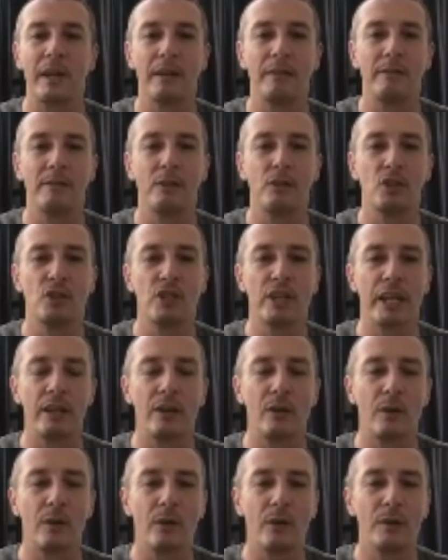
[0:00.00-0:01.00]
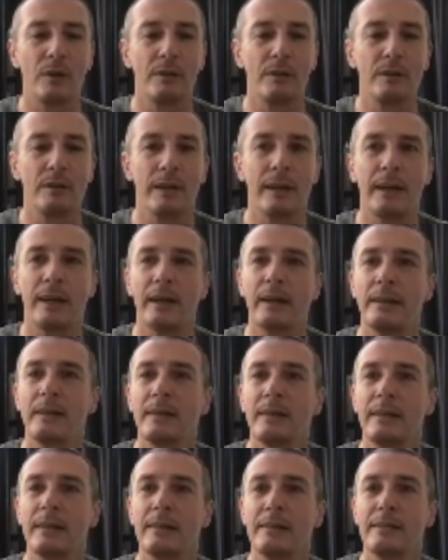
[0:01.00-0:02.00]
have the chat on,
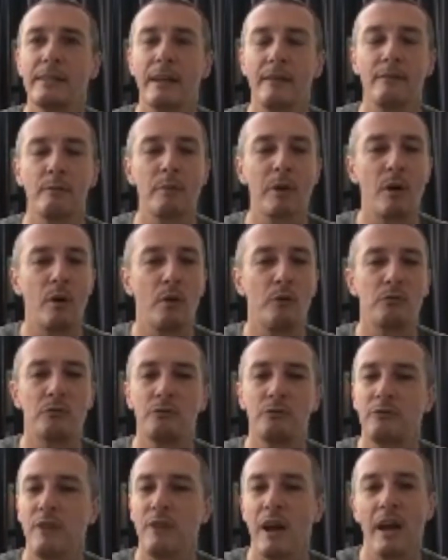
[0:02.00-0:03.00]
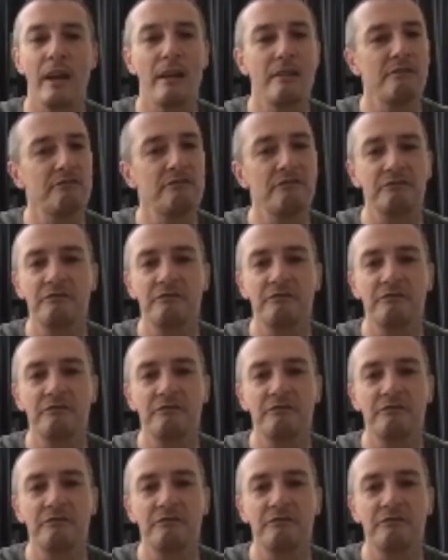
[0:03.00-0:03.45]
and let's have about 5,